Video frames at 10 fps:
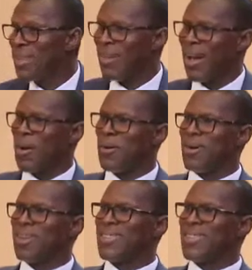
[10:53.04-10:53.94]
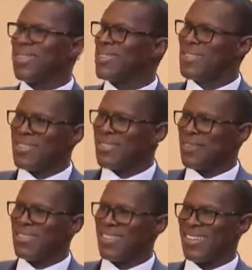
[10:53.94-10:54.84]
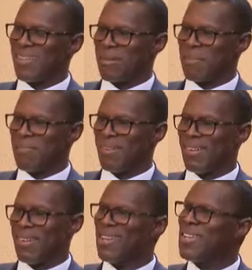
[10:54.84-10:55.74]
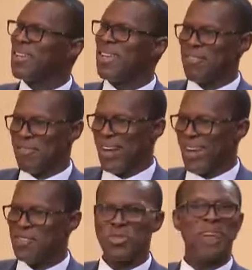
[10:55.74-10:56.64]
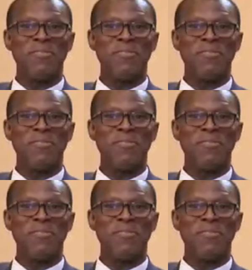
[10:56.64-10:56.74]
Now, this is not legal advice to our